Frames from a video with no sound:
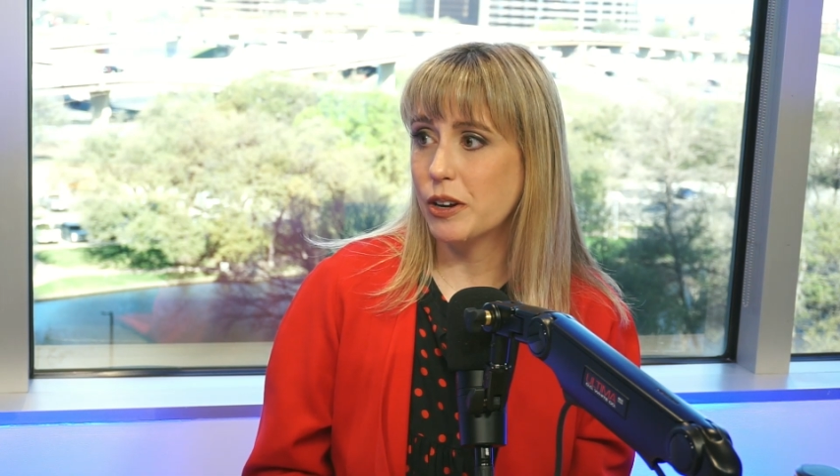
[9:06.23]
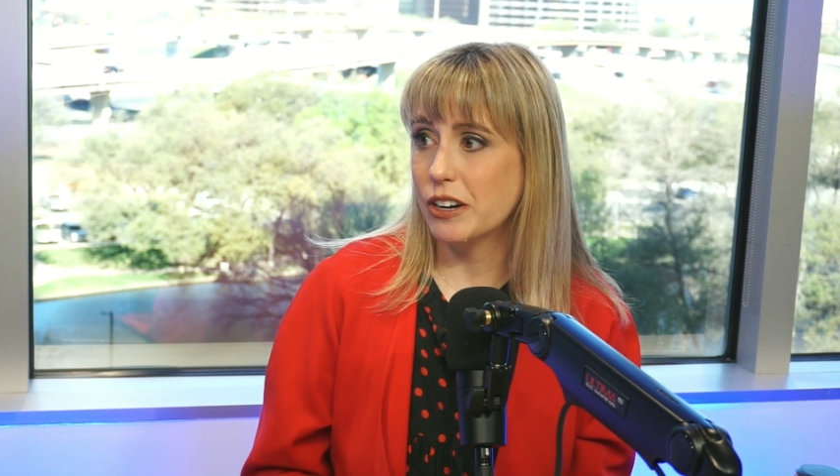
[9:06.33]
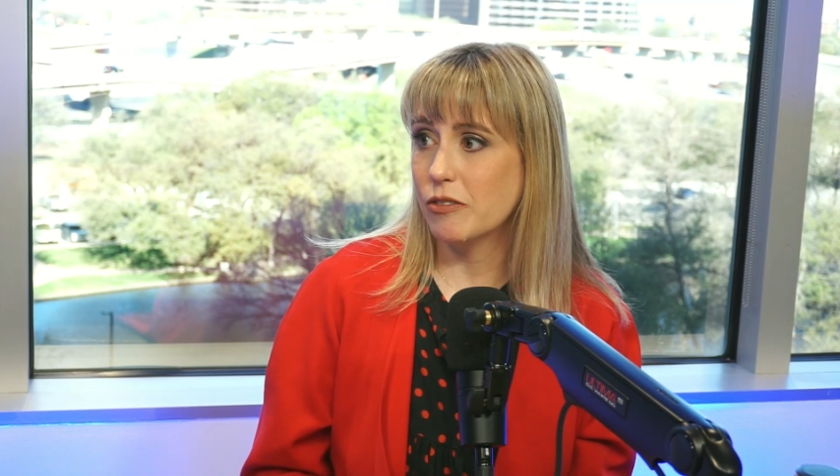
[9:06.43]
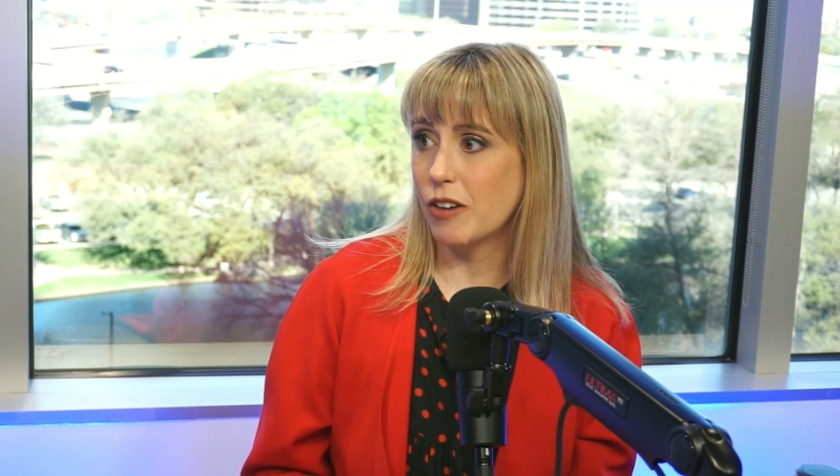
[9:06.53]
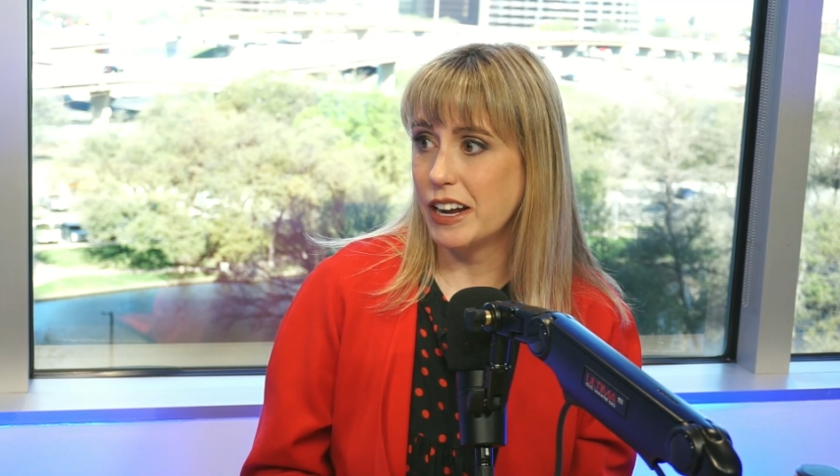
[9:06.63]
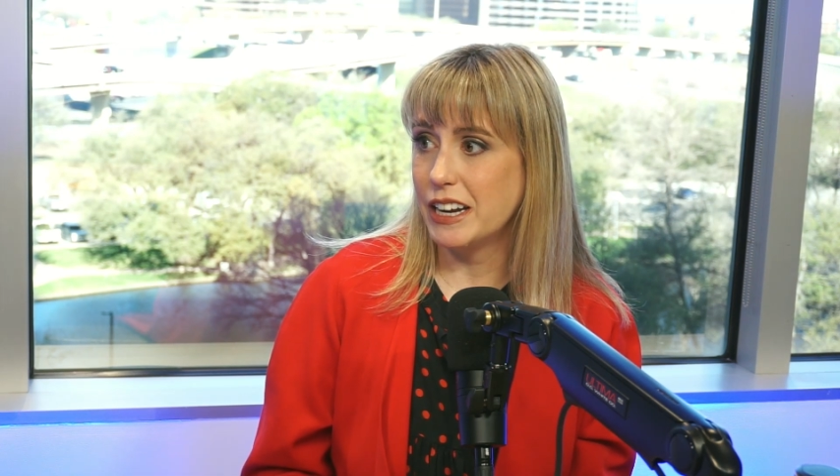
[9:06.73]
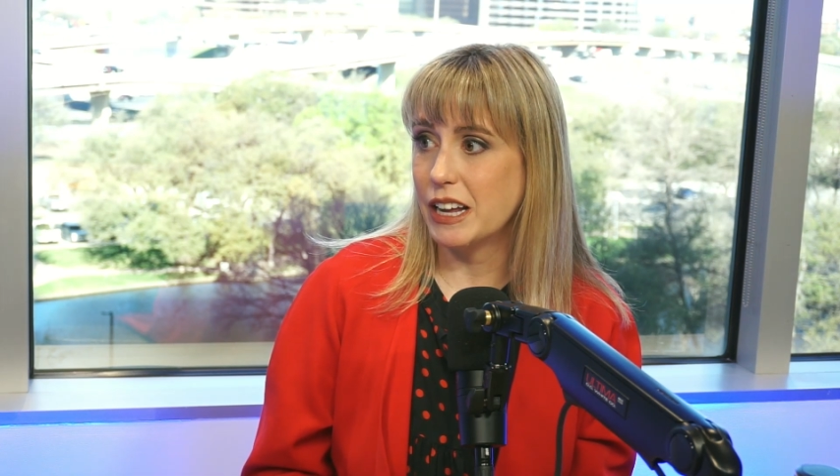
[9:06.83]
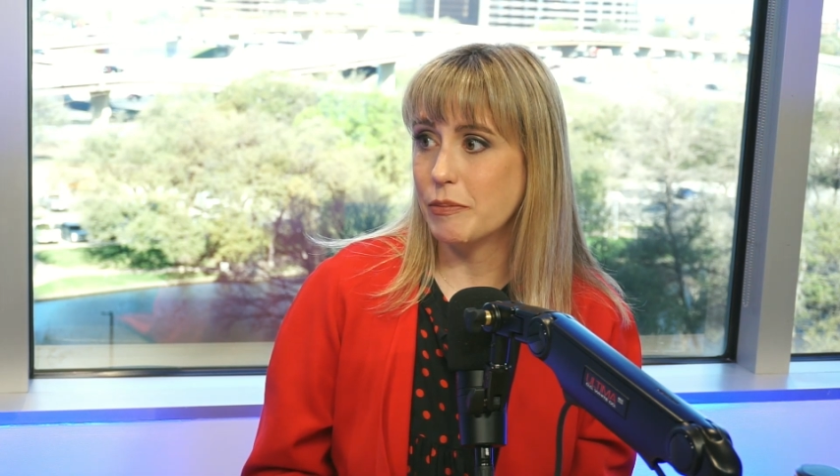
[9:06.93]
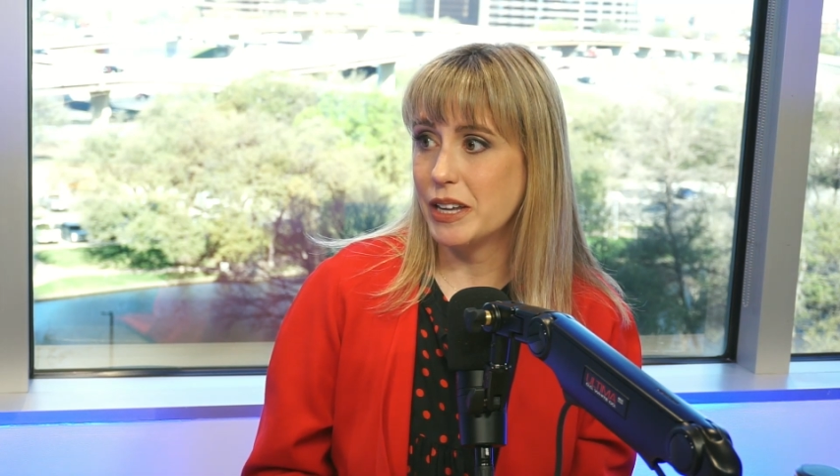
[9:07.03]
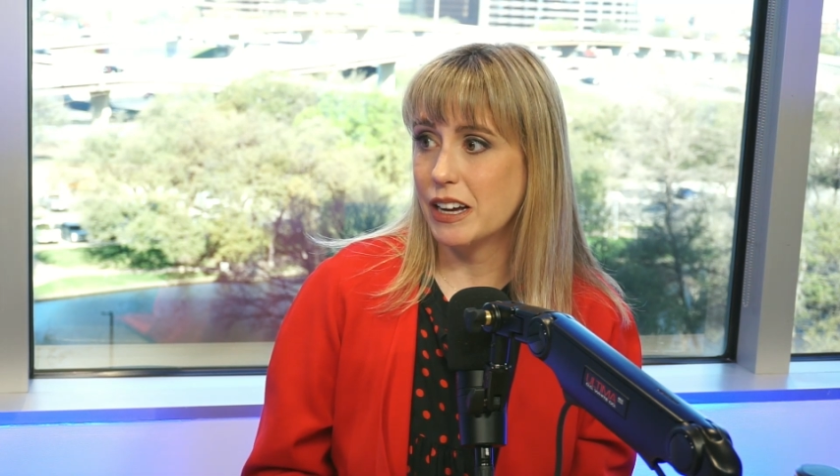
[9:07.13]
in
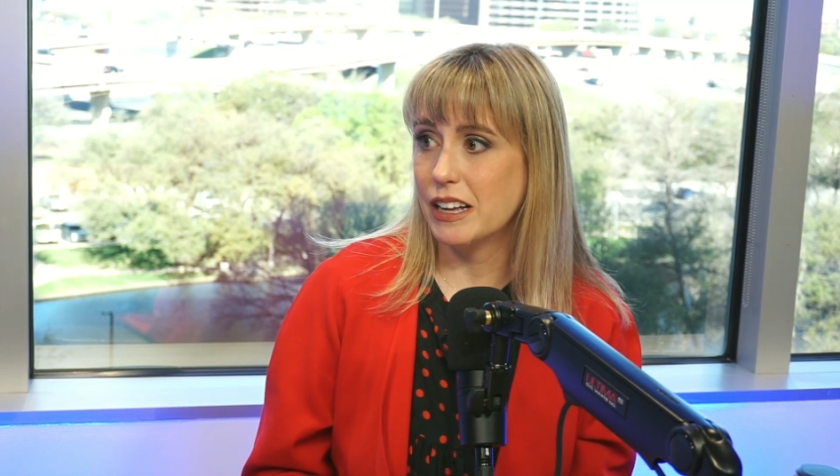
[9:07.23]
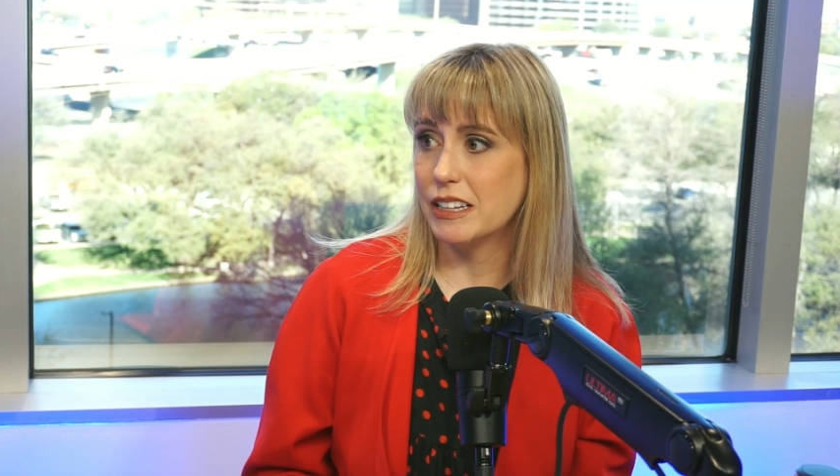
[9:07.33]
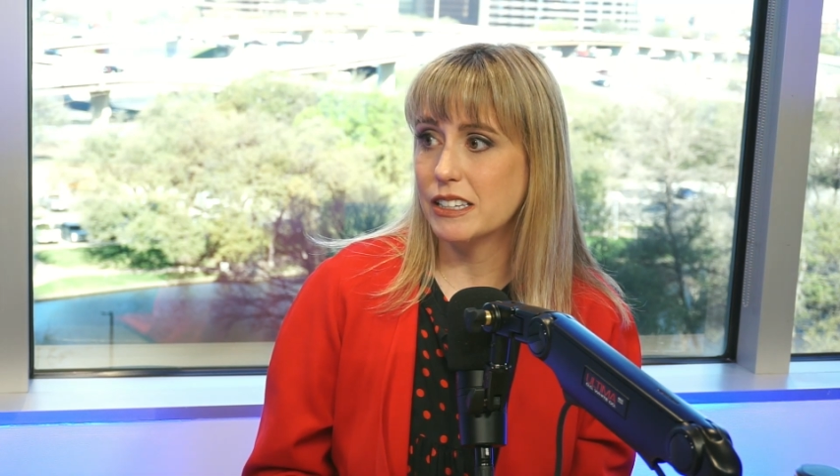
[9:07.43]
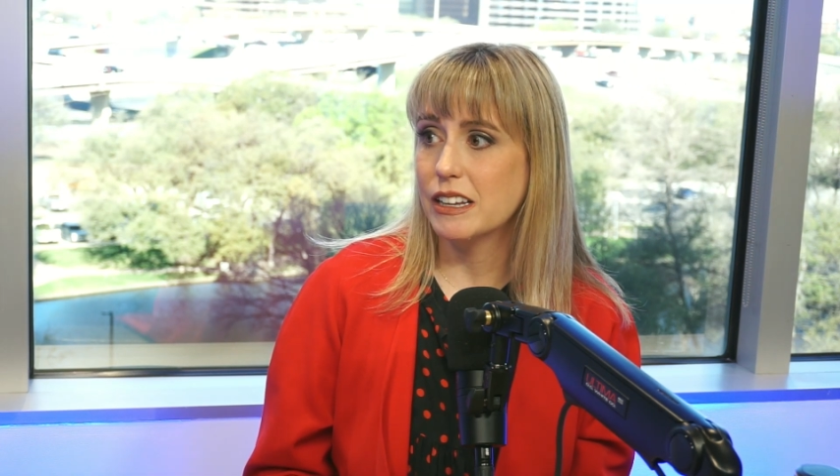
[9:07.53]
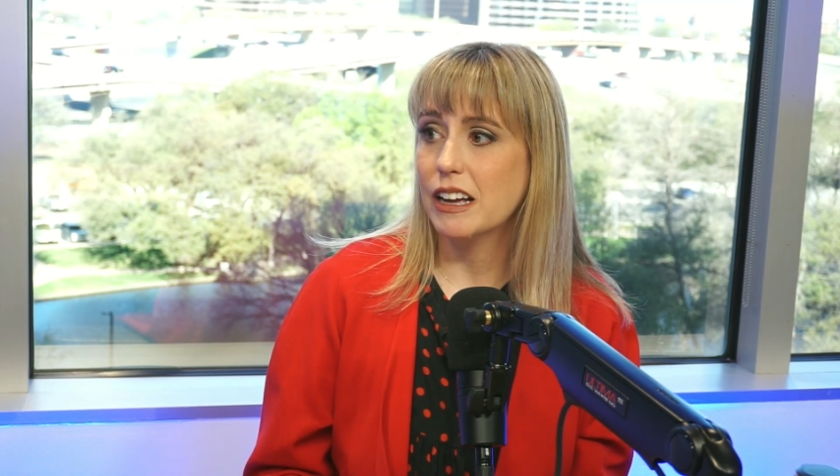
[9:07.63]
writing, because